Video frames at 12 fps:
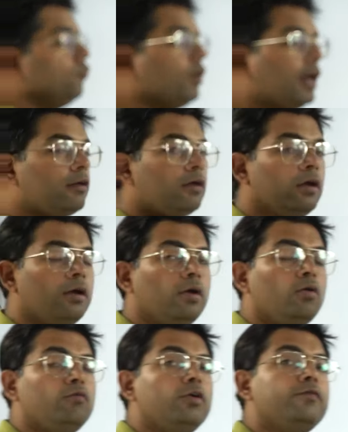where
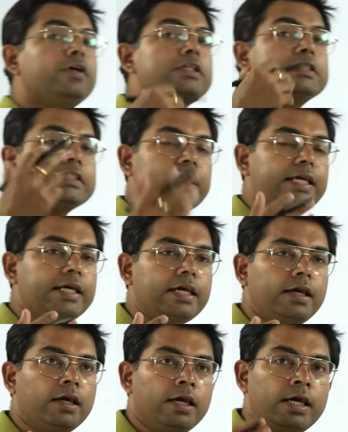we will
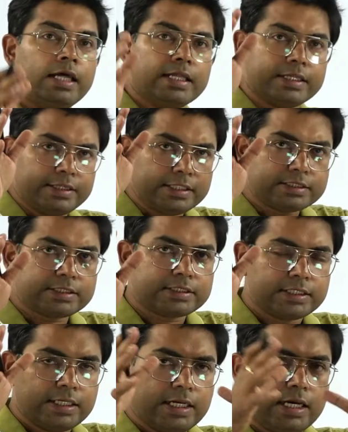see
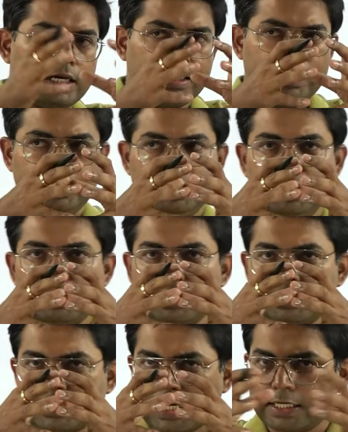this
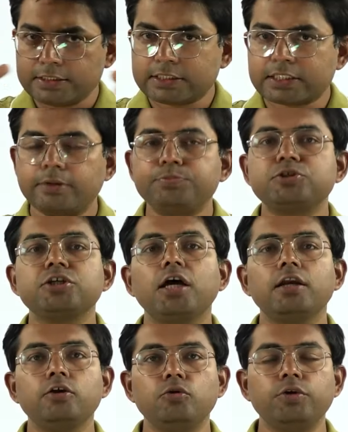
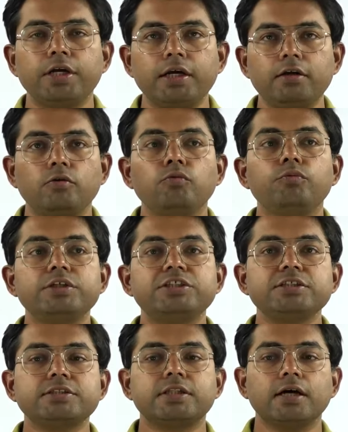transcriptional unit which
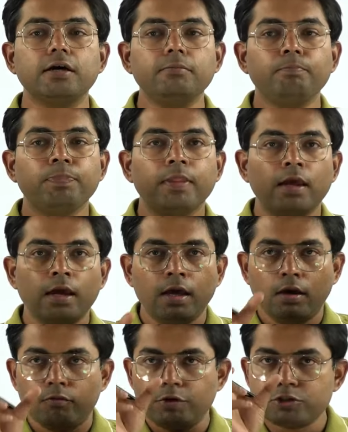
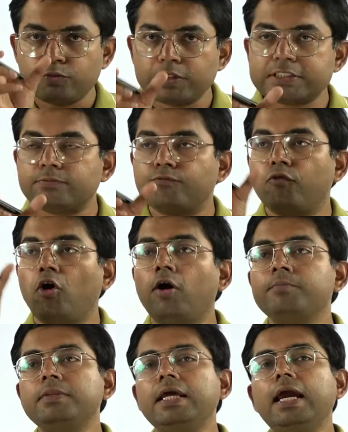will
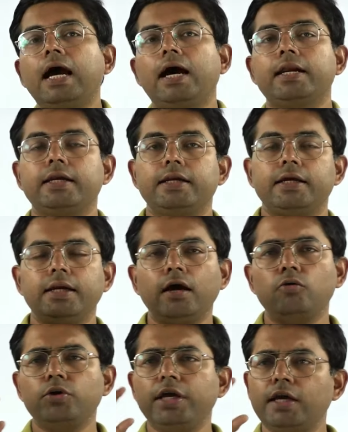form the RNA.
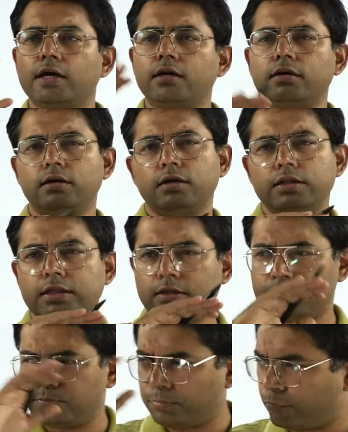Now here,
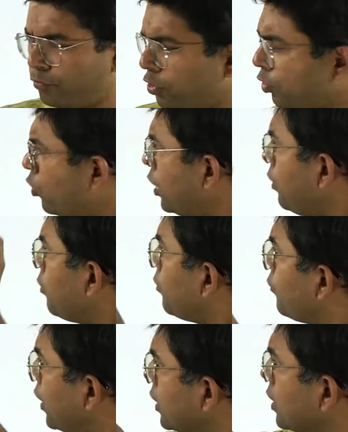before going
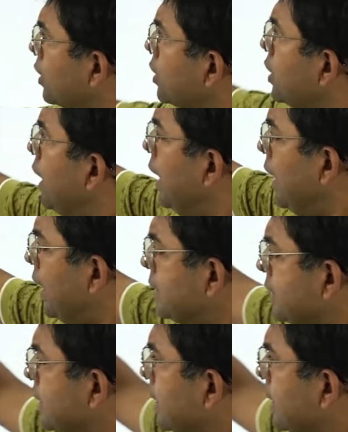further, let's